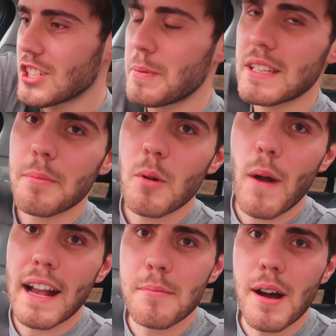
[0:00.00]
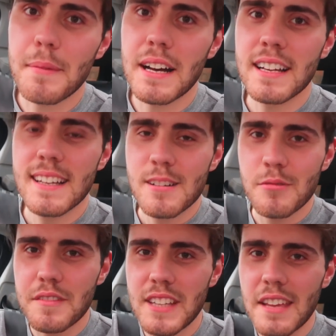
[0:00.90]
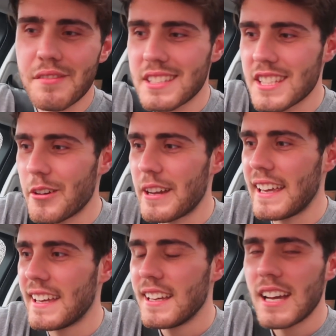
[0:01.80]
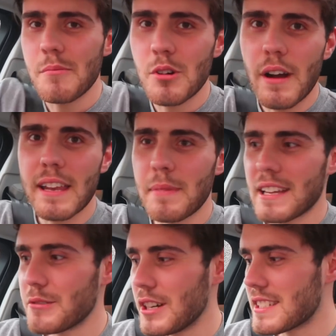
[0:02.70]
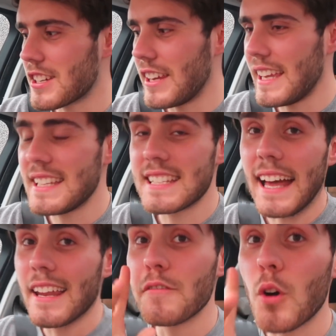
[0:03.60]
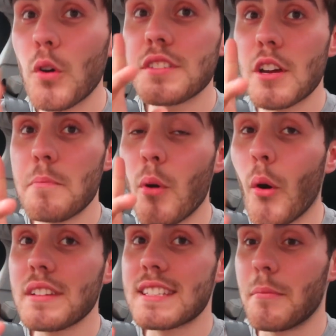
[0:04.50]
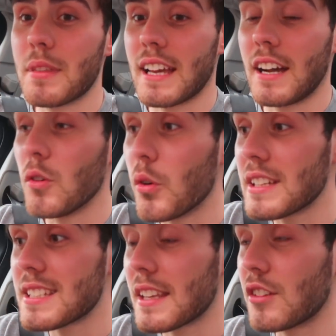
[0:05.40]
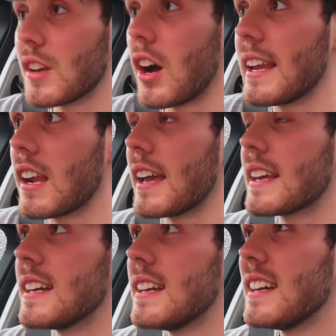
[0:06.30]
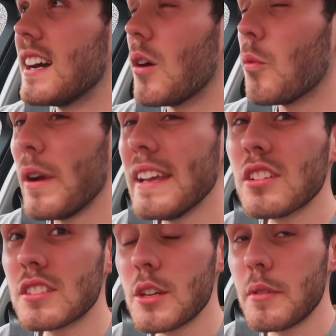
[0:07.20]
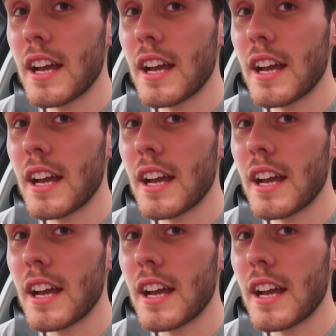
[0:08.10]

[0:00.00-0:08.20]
Just picked up a Wagamama with Dave and Zoe, and we're all heading back to ours to go and eat it. And I've also bought something. I ordered something online like a week or two